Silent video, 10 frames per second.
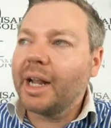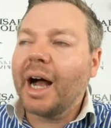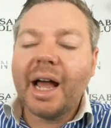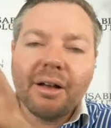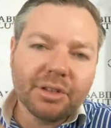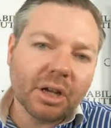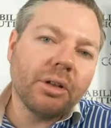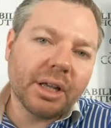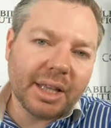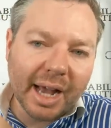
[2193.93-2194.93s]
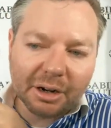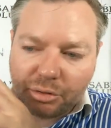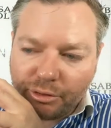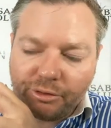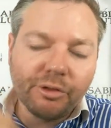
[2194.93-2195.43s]
I have to go look at the actual
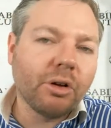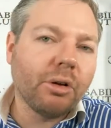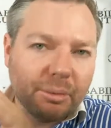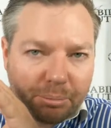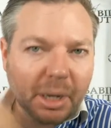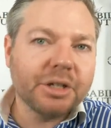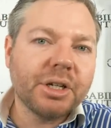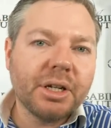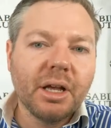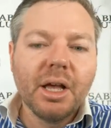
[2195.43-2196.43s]
full budget,